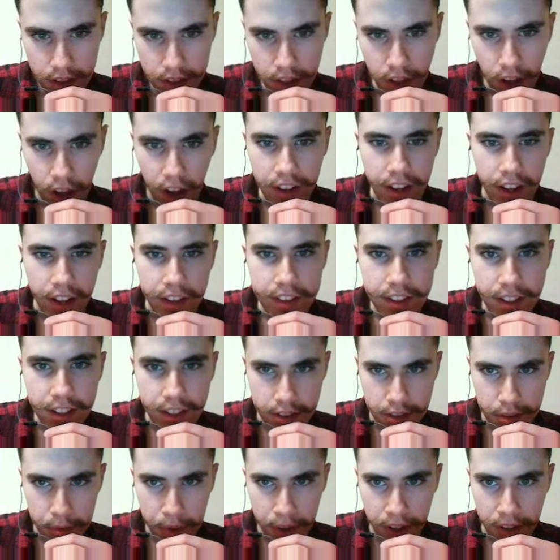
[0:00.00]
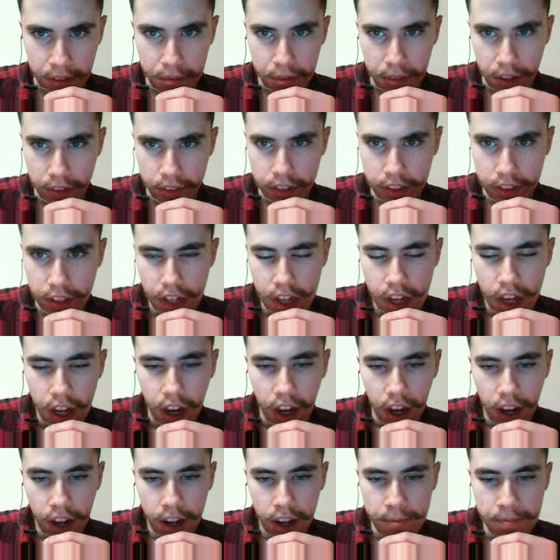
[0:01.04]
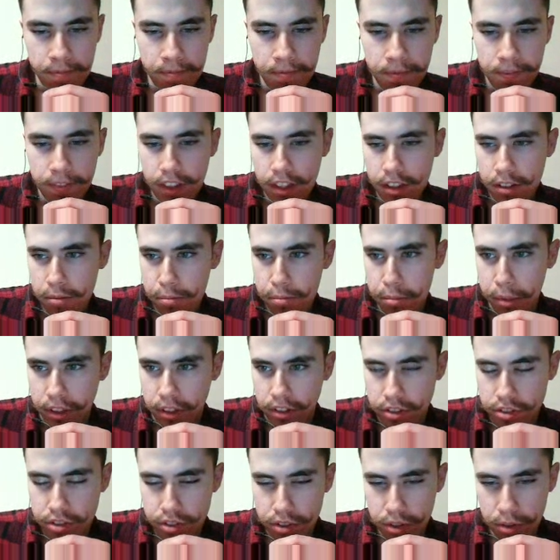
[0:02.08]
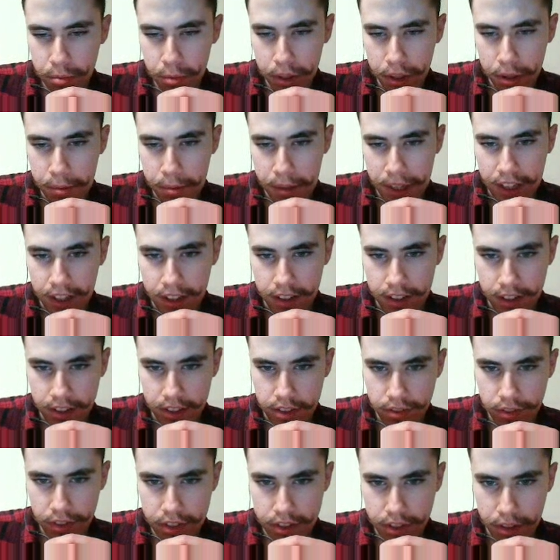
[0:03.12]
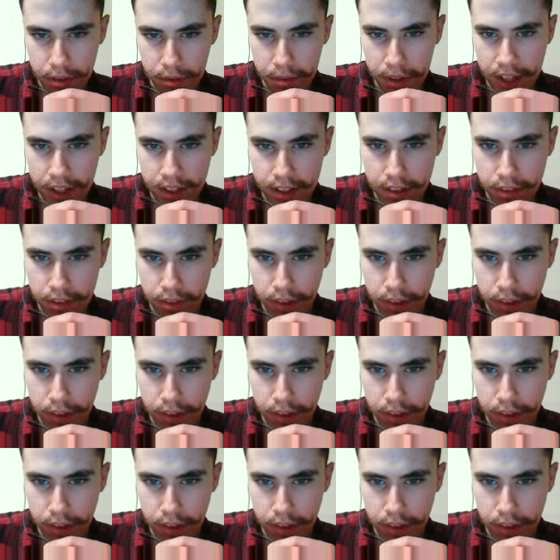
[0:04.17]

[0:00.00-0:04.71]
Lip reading: No, yeah, I think this is right. Whatever. Um, but soon we're gonna be getting this freezing rain